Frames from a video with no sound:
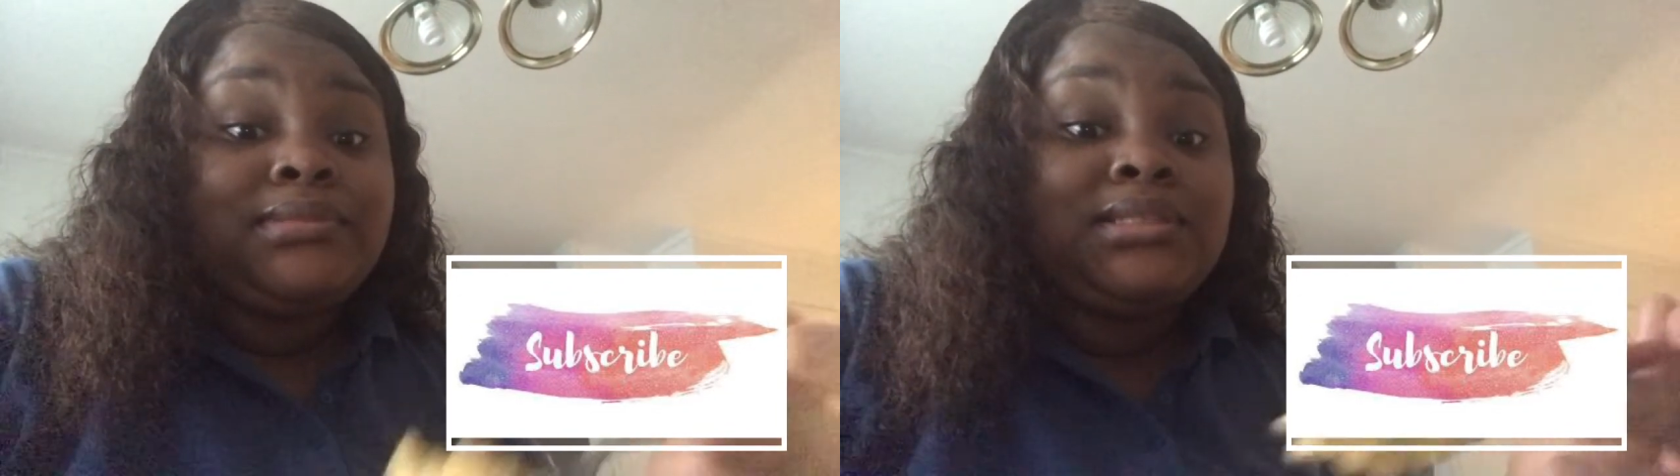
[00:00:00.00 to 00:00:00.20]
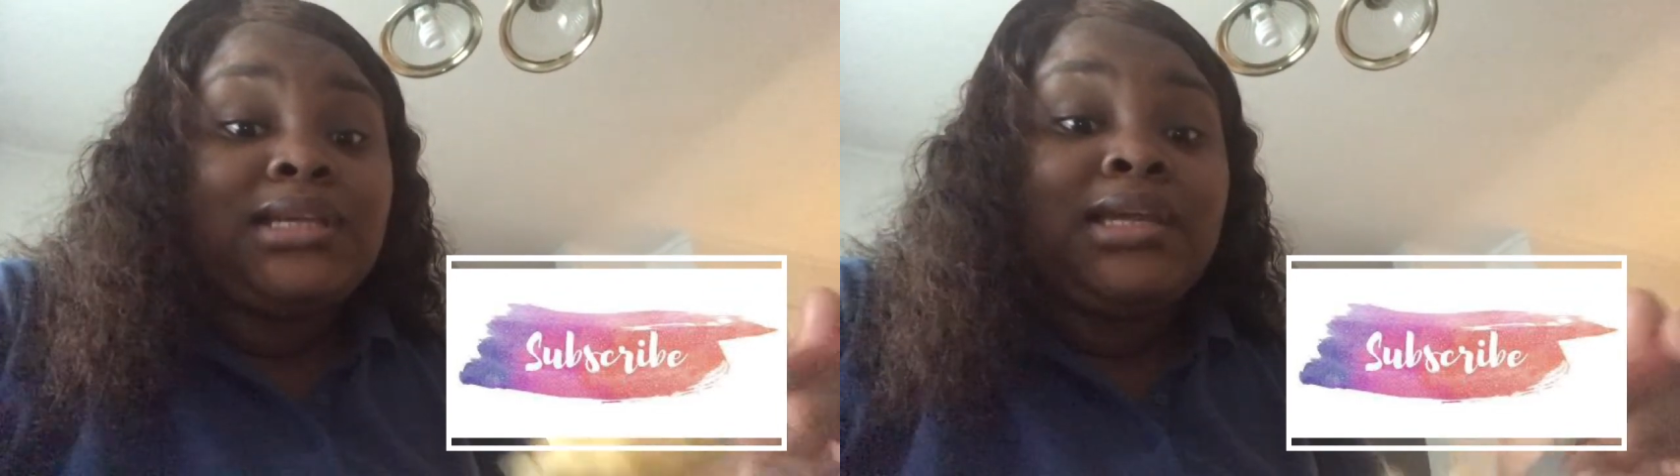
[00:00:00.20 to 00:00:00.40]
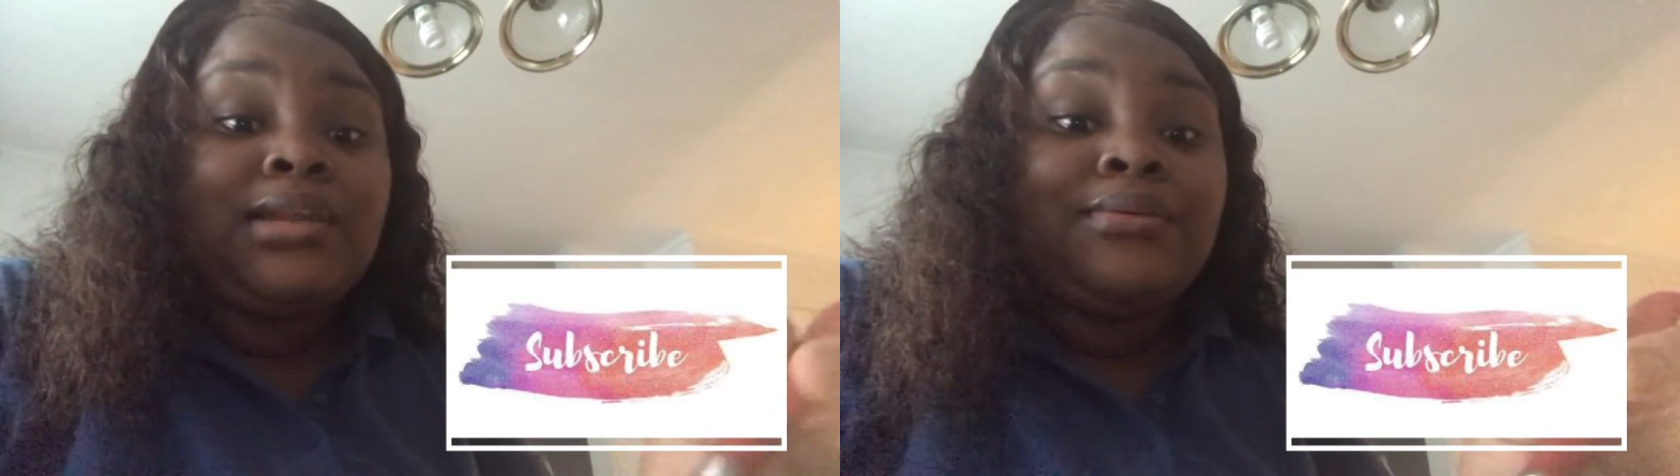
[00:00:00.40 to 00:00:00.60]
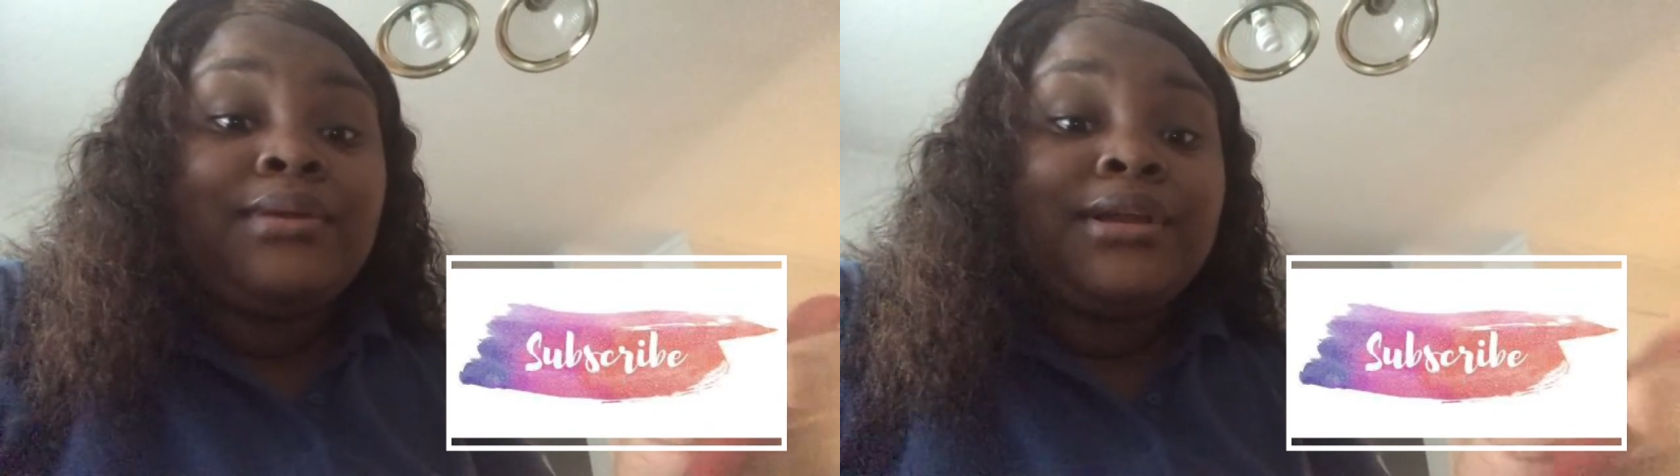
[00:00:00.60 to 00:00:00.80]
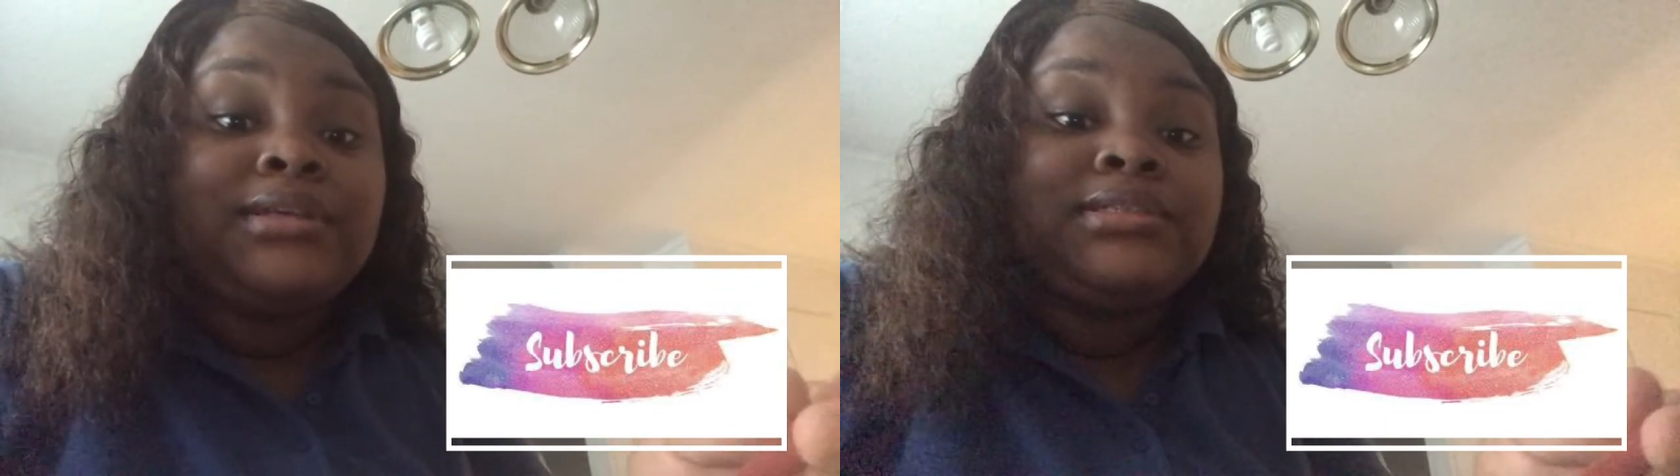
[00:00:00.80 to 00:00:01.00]
to get to
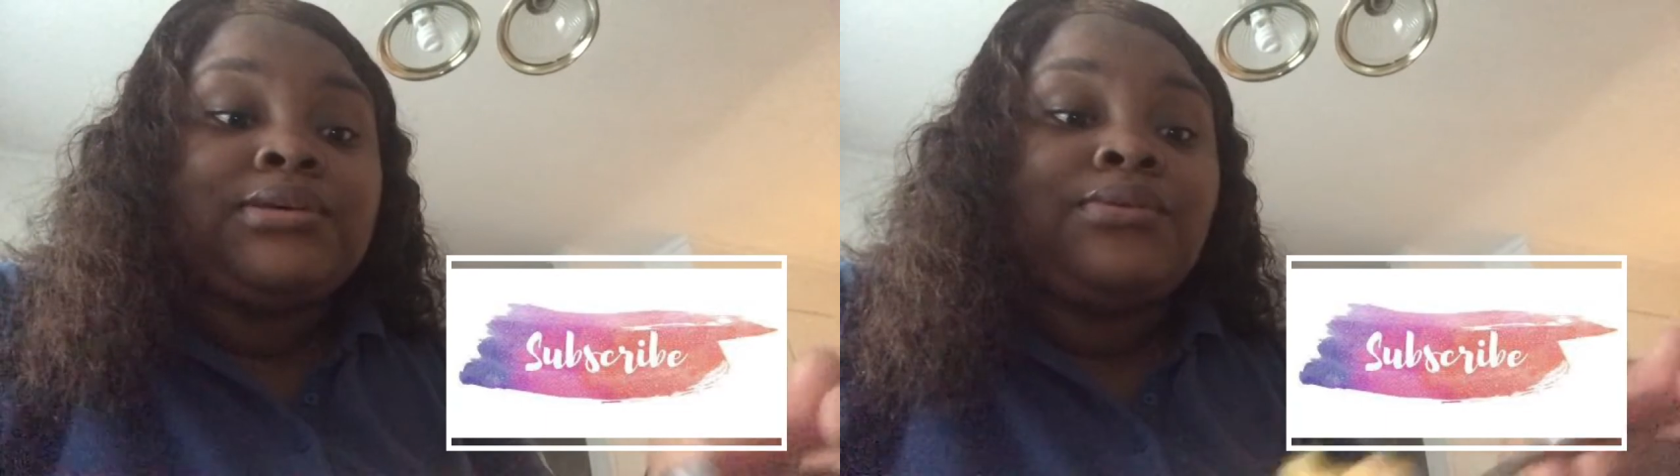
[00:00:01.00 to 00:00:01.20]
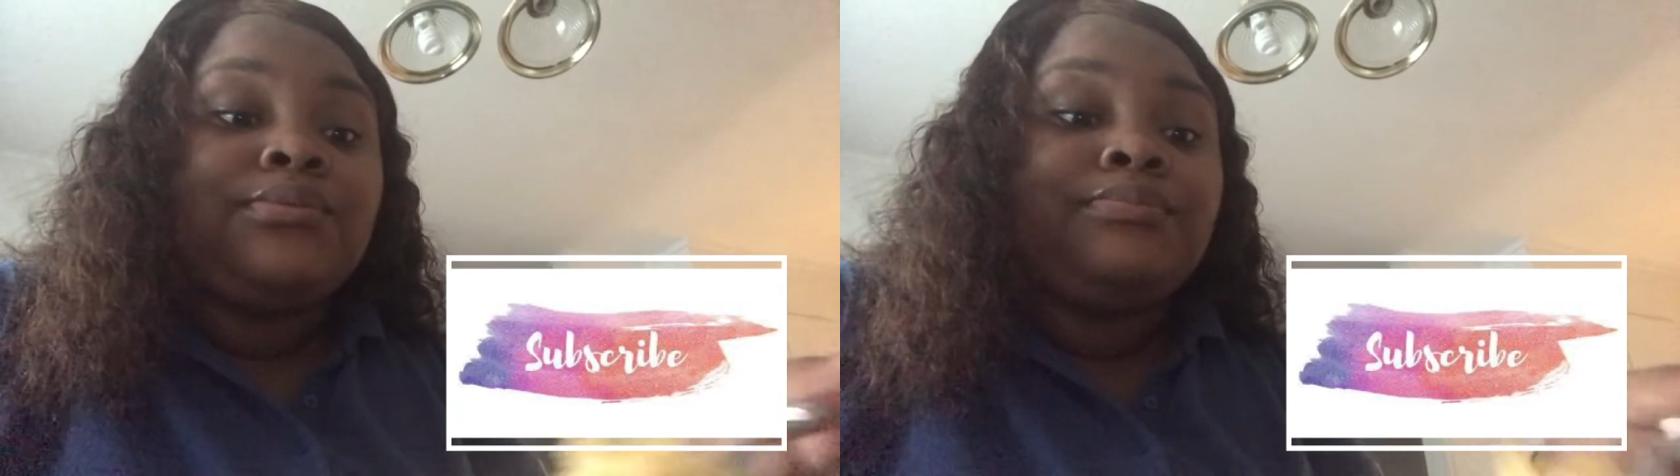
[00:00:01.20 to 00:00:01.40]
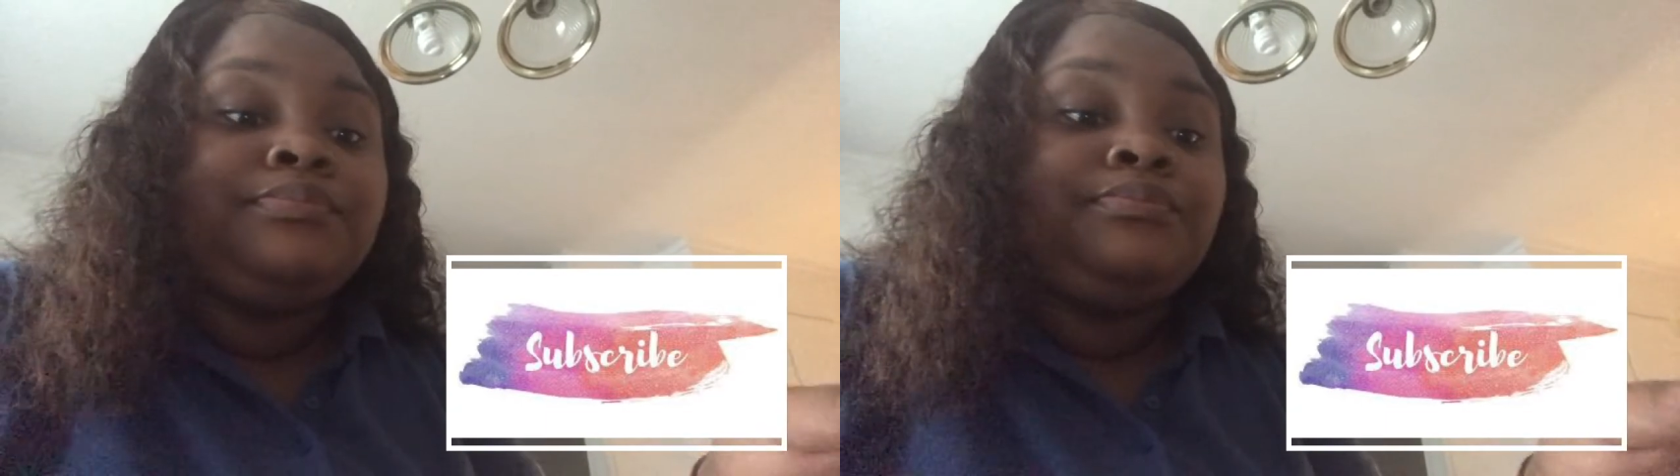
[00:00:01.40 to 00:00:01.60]
work. So